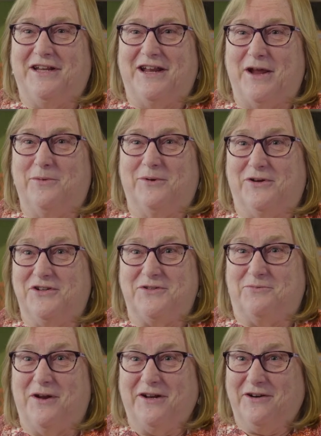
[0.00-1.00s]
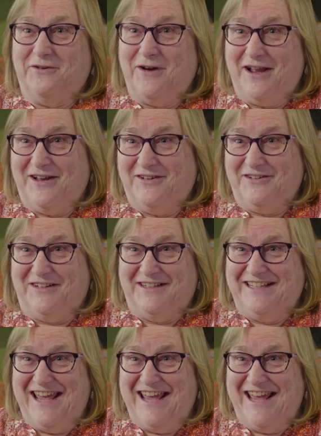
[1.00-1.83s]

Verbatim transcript: and I were just running around and